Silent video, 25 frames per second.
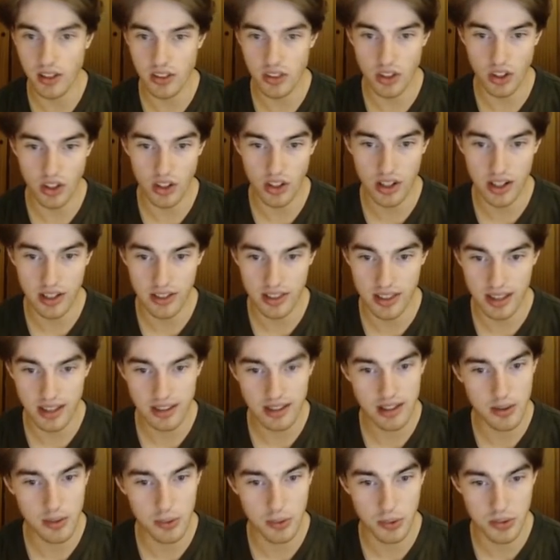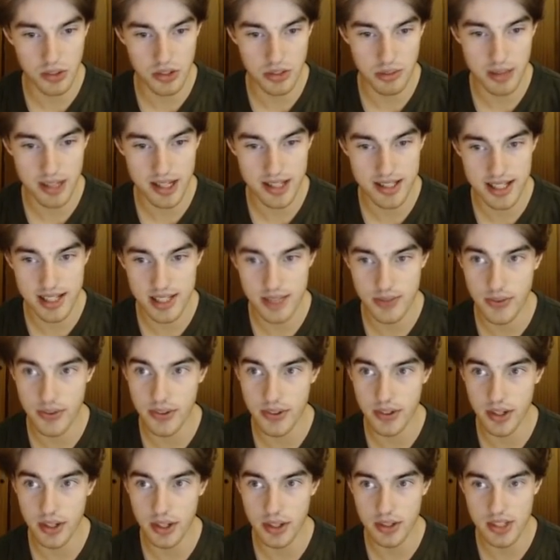So I think that would also make sense
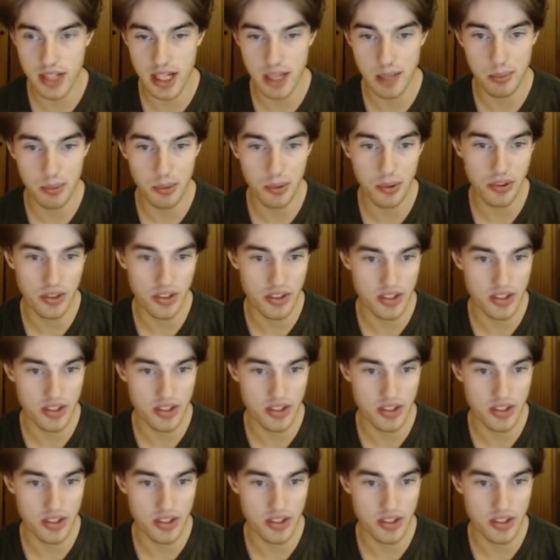for Singapore.